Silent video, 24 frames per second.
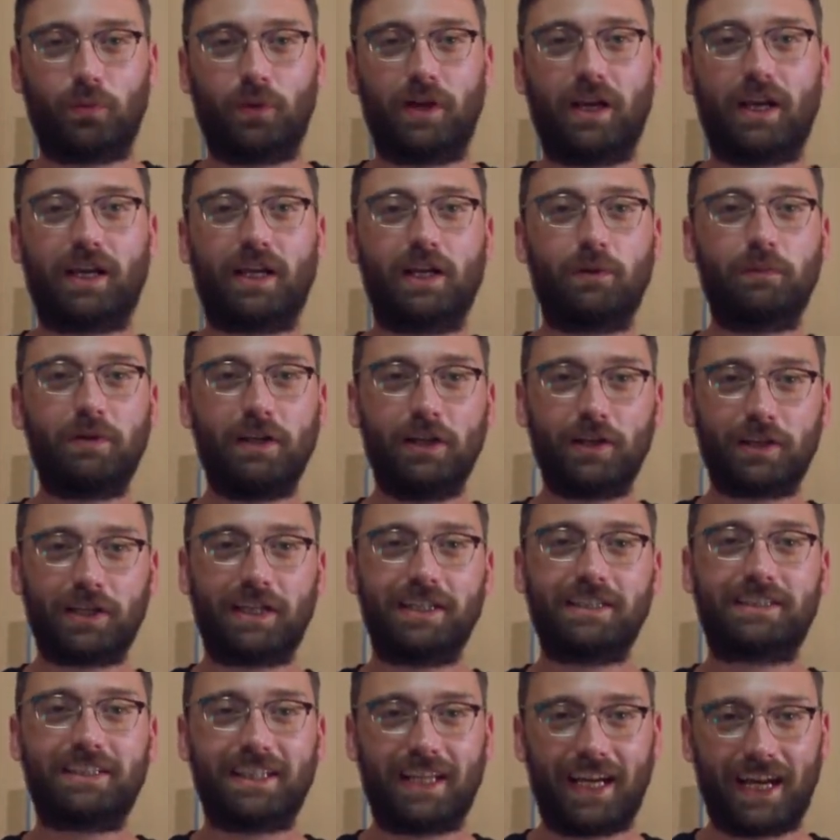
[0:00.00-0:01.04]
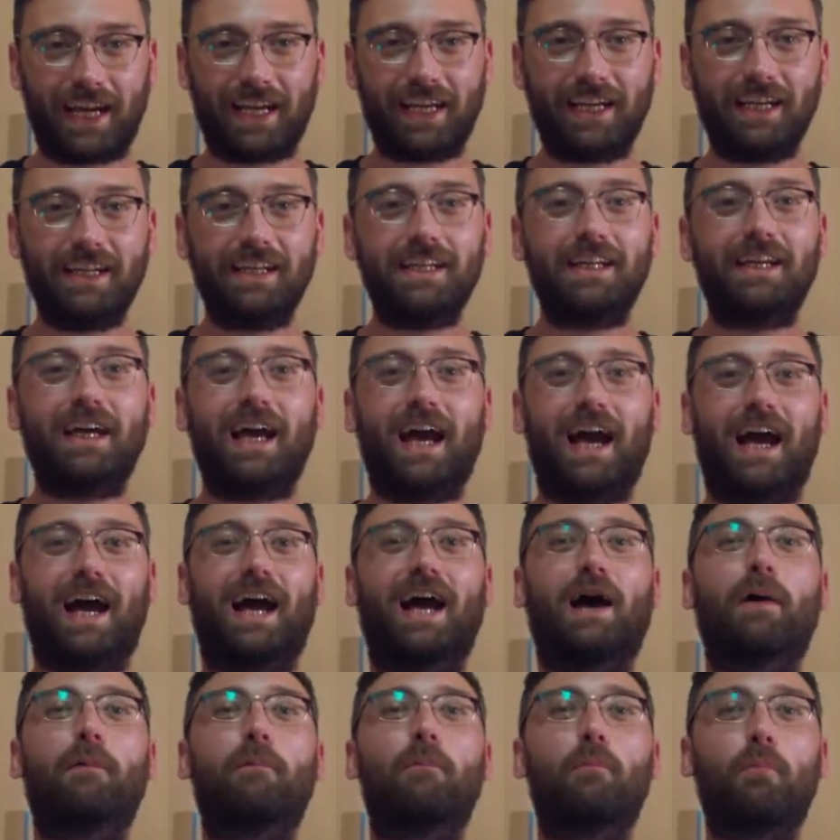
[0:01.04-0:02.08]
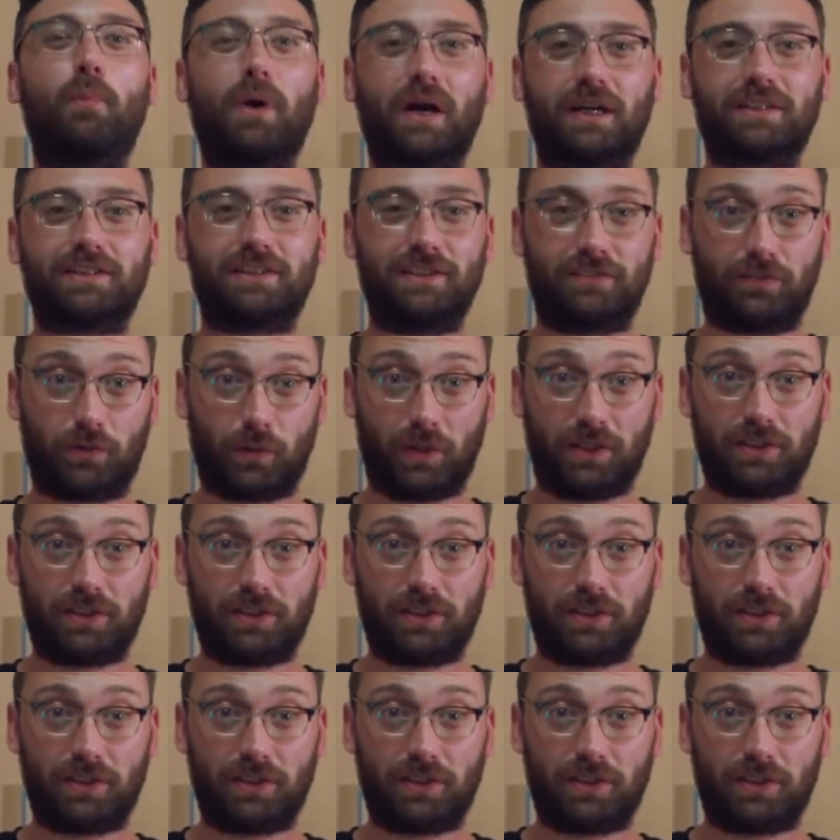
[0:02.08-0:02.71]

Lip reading: We're going to be looking today at a massive